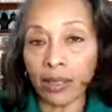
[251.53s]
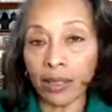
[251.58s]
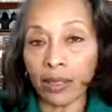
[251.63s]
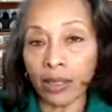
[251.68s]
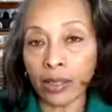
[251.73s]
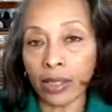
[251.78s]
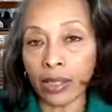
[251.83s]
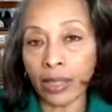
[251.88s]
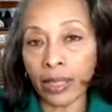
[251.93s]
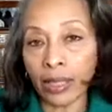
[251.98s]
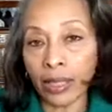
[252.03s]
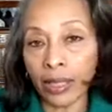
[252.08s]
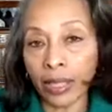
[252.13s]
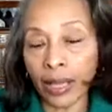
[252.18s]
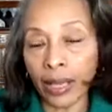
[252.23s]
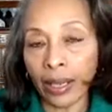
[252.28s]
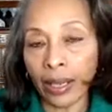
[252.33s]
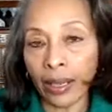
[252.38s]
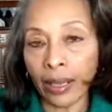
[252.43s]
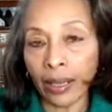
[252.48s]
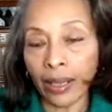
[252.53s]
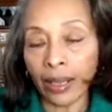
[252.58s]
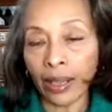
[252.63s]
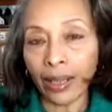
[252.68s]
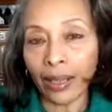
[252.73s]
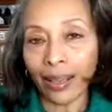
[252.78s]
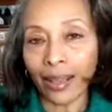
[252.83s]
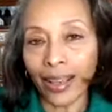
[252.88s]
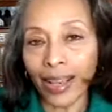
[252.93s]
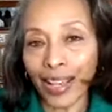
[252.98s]
the
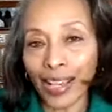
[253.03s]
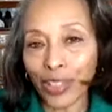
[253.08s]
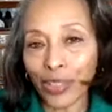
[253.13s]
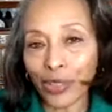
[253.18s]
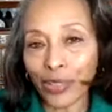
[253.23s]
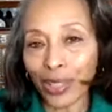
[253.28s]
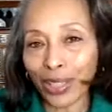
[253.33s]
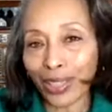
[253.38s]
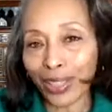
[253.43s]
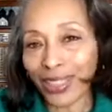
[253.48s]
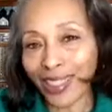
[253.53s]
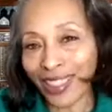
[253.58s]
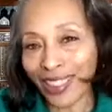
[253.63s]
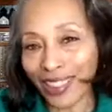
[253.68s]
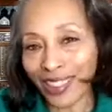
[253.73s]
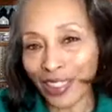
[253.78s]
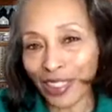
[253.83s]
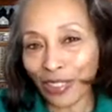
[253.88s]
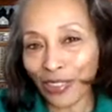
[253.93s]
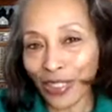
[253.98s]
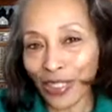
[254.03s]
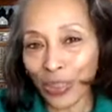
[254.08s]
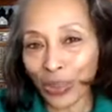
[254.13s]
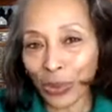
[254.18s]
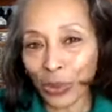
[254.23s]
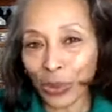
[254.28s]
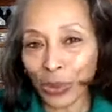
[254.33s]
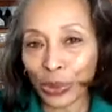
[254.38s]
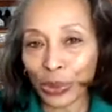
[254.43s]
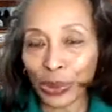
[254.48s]
atria and then the
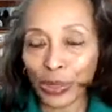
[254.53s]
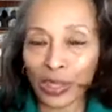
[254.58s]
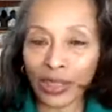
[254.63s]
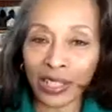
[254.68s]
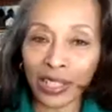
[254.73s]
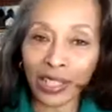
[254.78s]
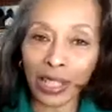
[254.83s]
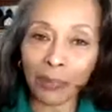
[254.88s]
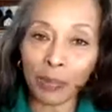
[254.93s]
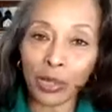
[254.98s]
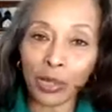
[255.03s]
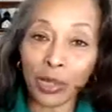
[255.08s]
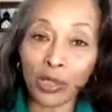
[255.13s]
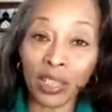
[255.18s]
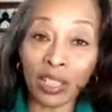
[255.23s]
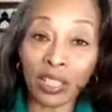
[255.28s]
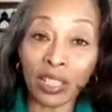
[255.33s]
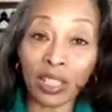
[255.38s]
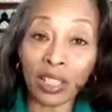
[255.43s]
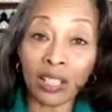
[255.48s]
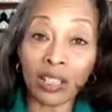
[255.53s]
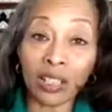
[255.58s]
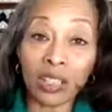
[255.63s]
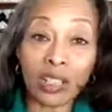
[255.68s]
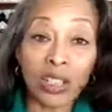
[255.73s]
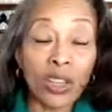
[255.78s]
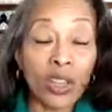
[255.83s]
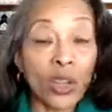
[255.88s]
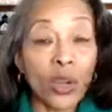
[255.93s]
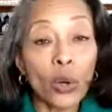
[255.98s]
ventricle and then up into the lungs,
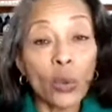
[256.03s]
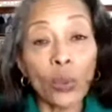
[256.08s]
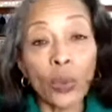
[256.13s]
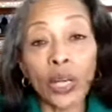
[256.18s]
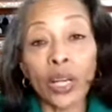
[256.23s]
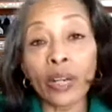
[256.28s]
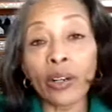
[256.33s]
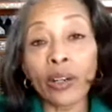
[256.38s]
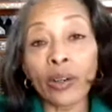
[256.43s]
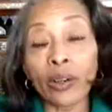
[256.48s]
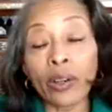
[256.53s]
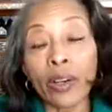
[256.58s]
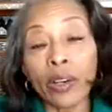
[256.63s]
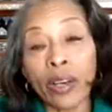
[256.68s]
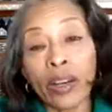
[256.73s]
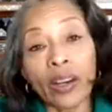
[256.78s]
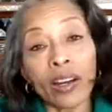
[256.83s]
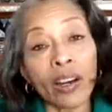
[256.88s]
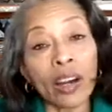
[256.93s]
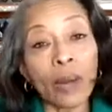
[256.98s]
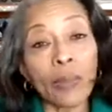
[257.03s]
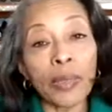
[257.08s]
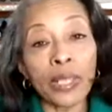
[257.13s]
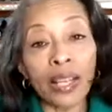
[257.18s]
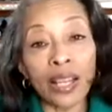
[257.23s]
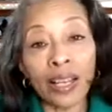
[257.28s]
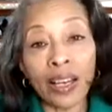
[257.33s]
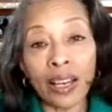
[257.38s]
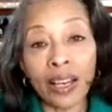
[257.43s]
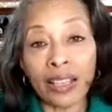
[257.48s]
where carbon
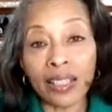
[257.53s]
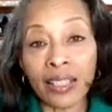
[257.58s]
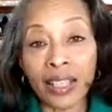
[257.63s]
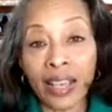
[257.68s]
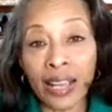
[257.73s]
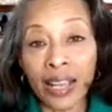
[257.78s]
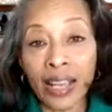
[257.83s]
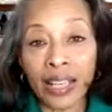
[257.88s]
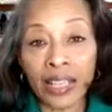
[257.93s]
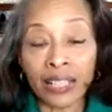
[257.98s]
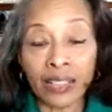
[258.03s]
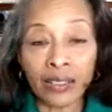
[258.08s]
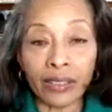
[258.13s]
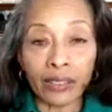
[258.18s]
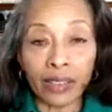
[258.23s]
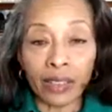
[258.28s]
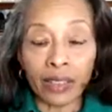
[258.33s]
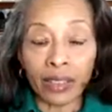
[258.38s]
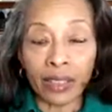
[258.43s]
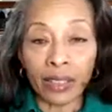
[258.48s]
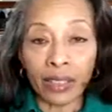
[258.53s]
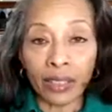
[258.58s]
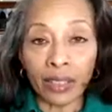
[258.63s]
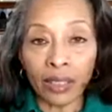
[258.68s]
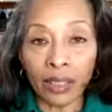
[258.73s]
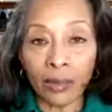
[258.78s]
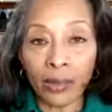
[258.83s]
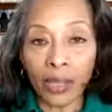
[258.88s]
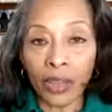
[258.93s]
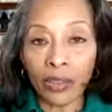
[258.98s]
dioxide and
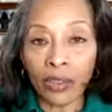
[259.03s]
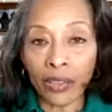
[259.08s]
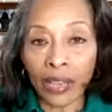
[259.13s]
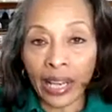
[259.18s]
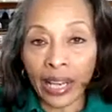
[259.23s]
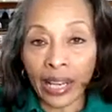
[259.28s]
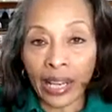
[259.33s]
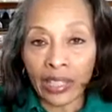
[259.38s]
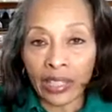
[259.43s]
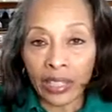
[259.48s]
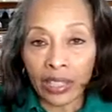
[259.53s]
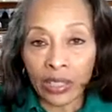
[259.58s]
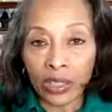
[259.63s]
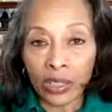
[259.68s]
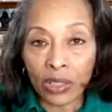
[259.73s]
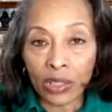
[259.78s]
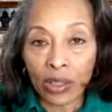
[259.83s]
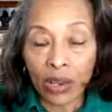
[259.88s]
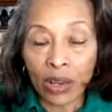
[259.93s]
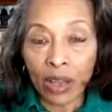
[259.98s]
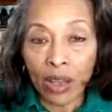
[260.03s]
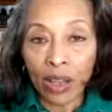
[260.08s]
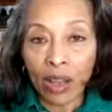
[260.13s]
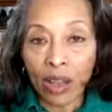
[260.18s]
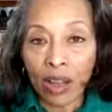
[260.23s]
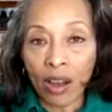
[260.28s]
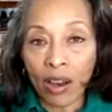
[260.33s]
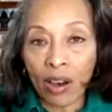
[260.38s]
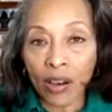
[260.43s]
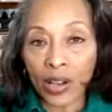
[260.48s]
other gases
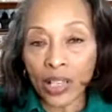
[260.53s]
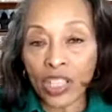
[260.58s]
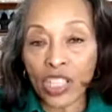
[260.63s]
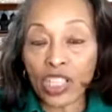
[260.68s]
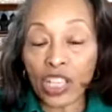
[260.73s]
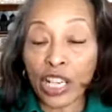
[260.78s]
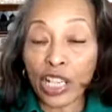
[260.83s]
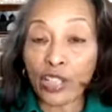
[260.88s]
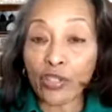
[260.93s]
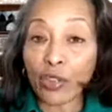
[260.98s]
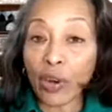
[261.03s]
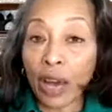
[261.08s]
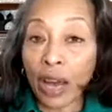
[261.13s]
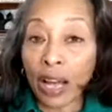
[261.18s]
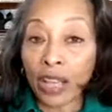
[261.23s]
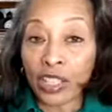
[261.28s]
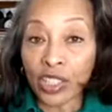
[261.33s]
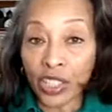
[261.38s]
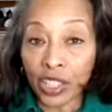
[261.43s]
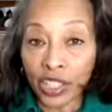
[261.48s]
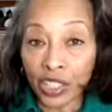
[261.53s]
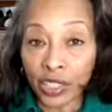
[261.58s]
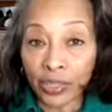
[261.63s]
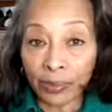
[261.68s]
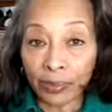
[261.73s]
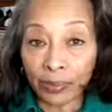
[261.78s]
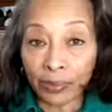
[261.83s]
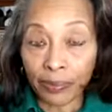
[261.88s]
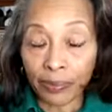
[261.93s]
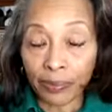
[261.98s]
are exchanged for oxygen.
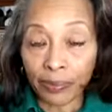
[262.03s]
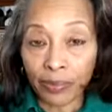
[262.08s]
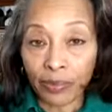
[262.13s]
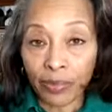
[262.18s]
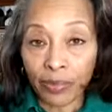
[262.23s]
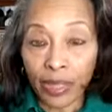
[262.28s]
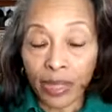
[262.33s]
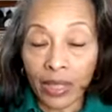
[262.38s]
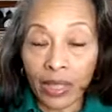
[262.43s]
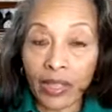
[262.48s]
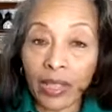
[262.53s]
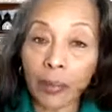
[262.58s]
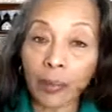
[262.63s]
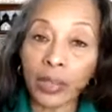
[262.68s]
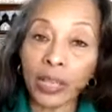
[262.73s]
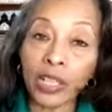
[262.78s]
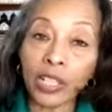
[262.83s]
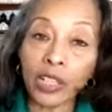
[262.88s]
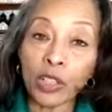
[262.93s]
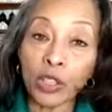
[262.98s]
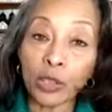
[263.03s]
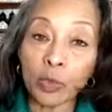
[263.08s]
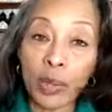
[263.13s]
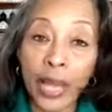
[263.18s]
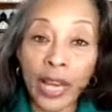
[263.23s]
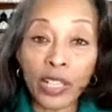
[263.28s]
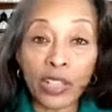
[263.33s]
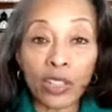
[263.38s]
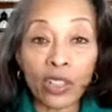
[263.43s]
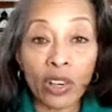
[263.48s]
And then that blood goes
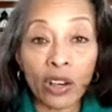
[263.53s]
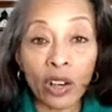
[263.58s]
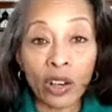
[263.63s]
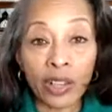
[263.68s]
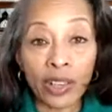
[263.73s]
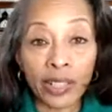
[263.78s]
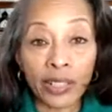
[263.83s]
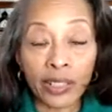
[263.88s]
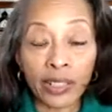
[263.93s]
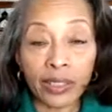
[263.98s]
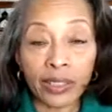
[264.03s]
back to the heart